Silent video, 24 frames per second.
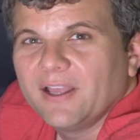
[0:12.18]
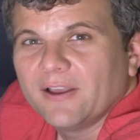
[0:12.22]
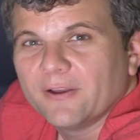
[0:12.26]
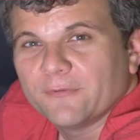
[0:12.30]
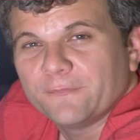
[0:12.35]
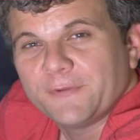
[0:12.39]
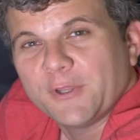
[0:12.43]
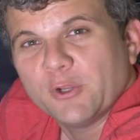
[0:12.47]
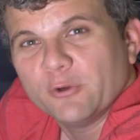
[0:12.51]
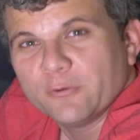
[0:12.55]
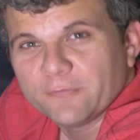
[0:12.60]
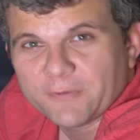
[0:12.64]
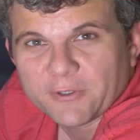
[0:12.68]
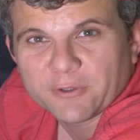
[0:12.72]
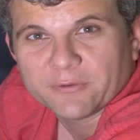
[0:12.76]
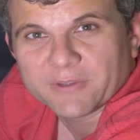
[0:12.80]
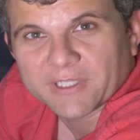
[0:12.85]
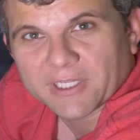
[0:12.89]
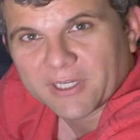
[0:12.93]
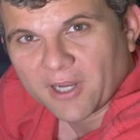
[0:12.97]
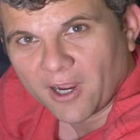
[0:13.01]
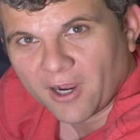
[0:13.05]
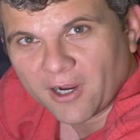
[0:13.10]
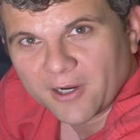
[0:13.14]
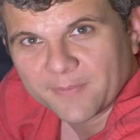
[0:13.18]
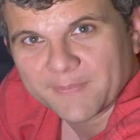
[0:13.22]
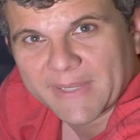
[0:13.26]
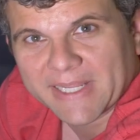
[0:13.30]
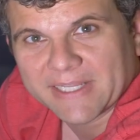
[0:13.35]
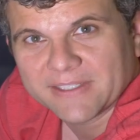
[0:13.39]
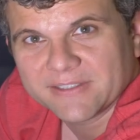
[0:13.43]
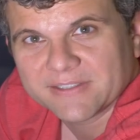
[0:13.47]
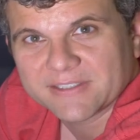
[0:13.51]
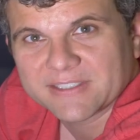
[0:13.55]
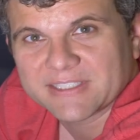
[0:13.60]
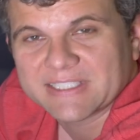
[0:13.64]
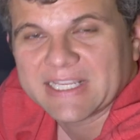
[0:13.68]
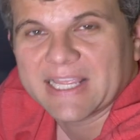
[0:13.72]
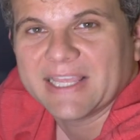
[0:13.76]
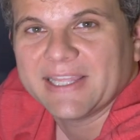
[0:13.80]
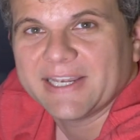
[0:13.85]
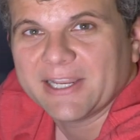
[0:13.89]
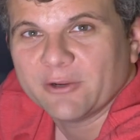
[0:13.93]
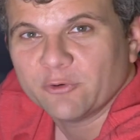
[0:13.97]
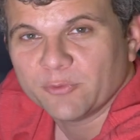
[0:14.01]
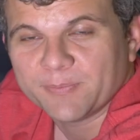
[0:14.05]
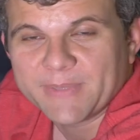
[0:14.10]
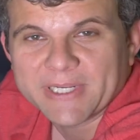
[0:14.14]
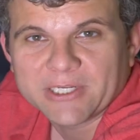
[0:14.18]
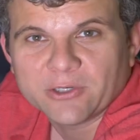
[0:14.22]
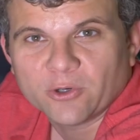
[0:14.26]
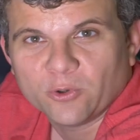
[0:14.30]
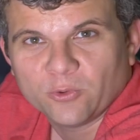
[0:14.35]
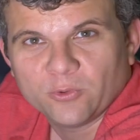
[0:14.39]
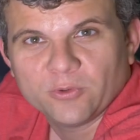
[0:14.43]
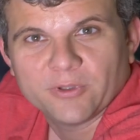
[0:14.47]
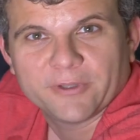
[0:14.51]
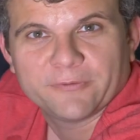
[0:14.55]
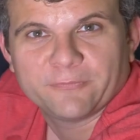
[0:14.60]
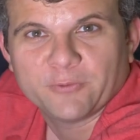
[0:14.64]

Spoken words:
A few of you in the comments said it would be cool